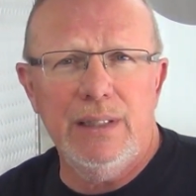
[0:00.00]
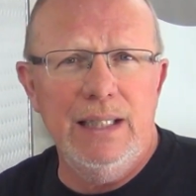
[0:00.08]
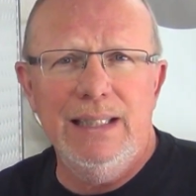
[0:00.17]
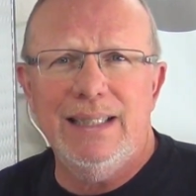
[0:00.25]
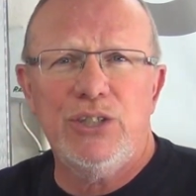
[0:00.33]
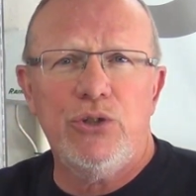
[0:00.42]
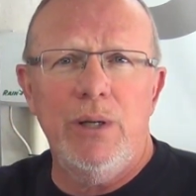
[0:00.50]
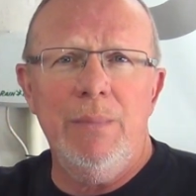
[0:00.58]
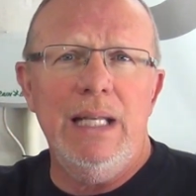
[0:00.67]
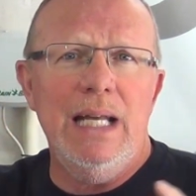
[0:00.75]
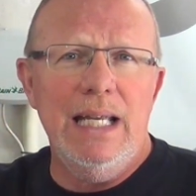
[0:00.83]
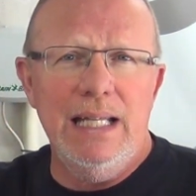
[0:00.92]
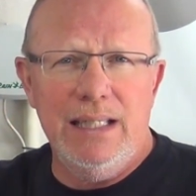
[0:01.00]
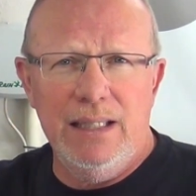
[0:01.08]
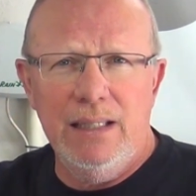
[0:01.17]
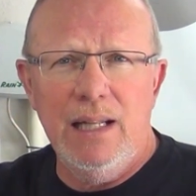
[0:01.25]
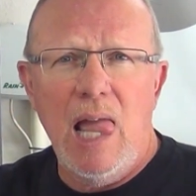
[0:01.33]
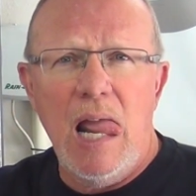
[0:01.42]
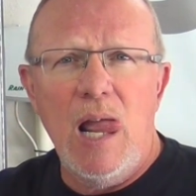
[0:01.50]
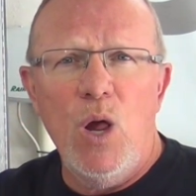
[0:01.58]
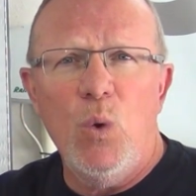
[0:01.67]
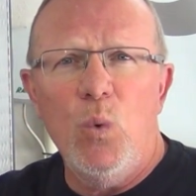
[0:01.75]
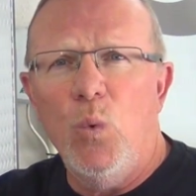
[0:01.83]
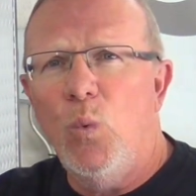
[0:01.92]
They discriminate
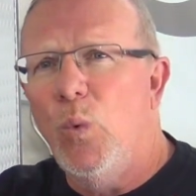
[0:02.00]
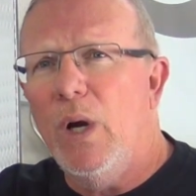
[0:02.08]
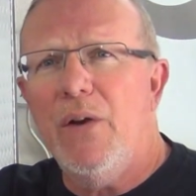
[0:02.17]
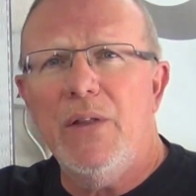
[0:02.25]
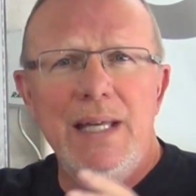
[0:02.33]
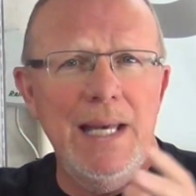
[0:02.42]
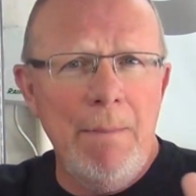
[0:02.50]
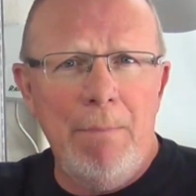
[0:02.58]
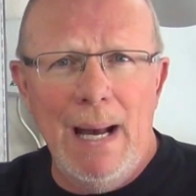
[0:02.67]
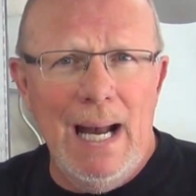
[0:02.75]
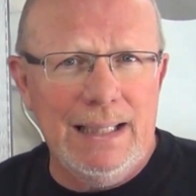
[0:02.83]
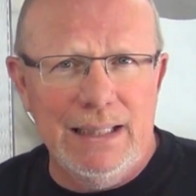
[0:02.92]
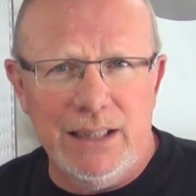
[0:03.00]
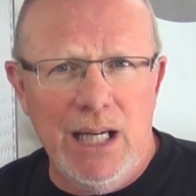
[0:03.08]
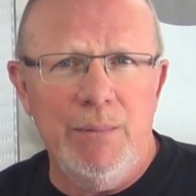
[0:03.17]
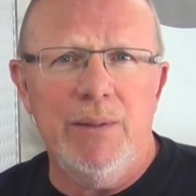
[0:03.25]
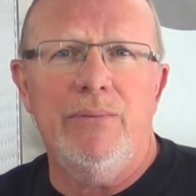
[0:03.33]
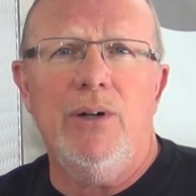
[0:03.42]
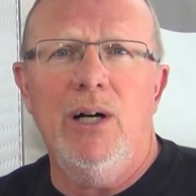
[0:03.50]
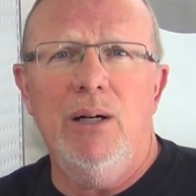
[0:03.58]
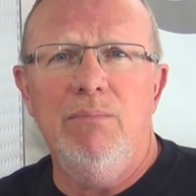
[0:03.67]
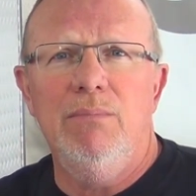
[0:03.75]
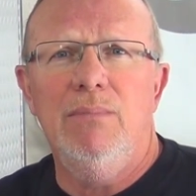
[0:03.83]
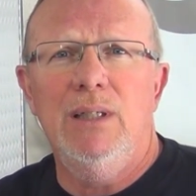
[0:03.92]
where the impact is coming from.
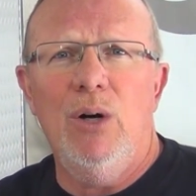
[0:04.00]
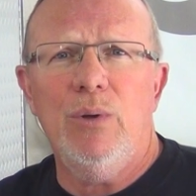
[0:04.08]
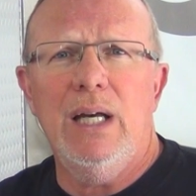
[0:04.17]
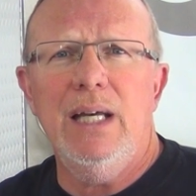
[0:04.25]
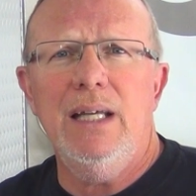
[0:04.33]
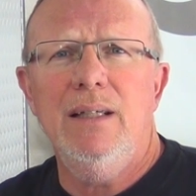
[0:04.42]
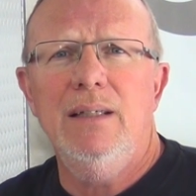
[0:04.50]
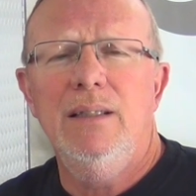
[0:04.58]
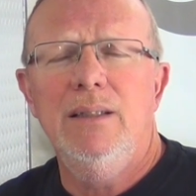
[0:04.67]
Okay?